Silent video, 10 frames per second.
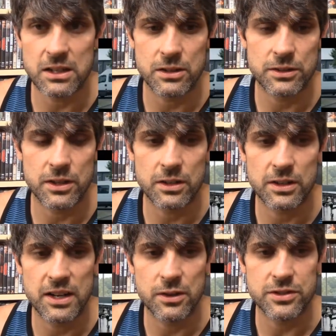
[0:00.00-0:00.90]
earned their
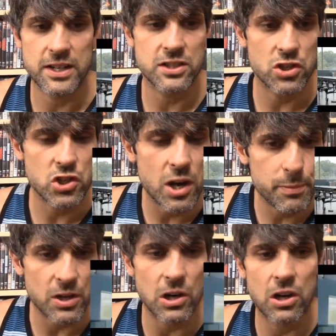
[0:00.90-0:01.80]
you know
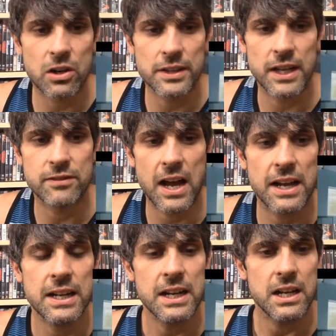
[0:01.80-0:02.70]
citizenship at all, and they've
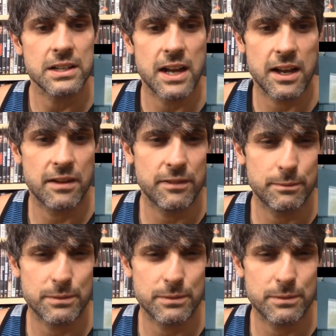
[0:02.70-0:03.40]
not yeah,